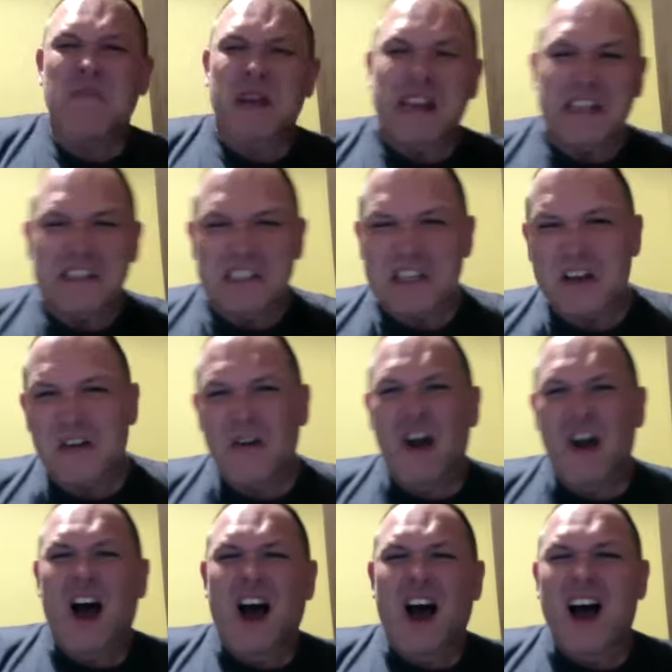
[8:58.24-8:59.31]
mean to.
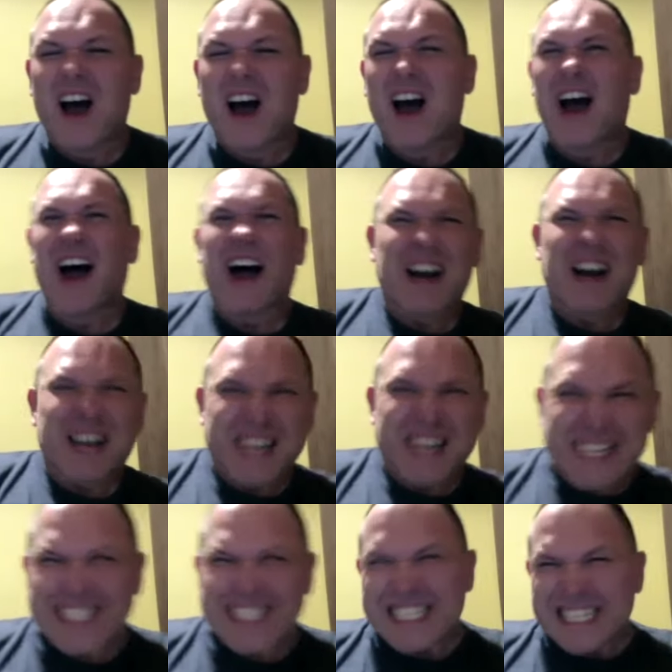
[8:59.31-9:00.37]

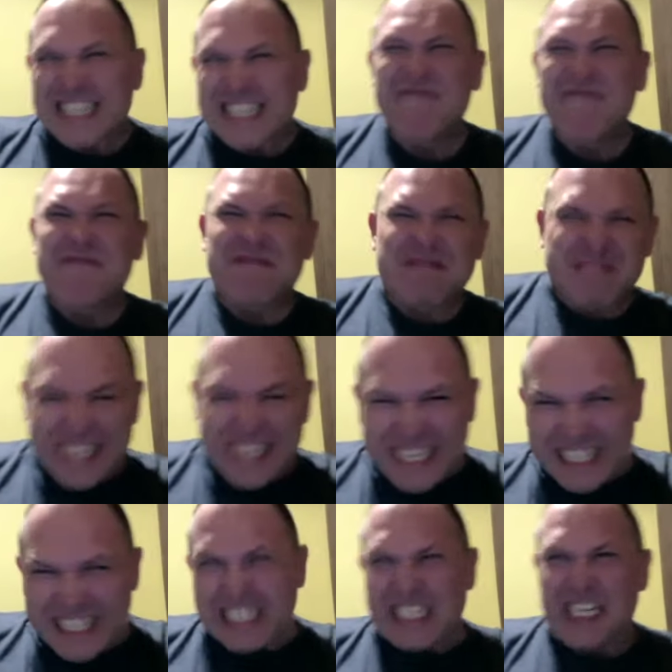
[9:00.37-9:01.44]
I didn't mean
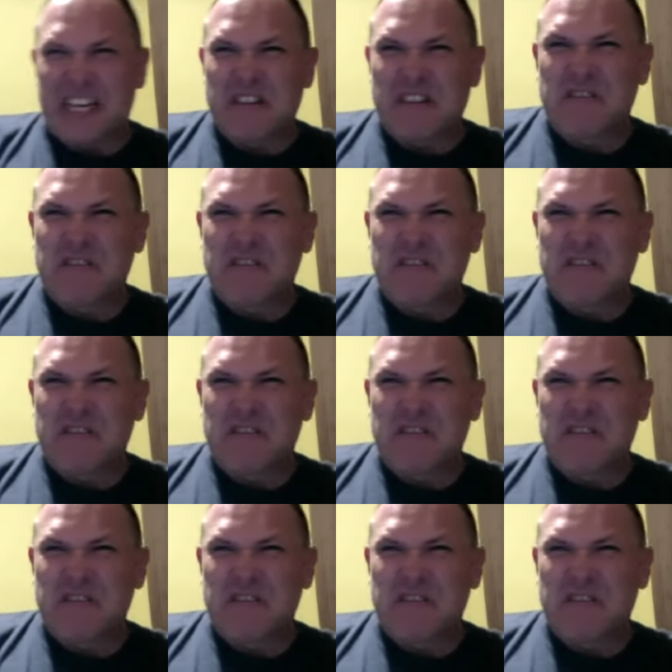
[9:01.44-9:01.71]
oh,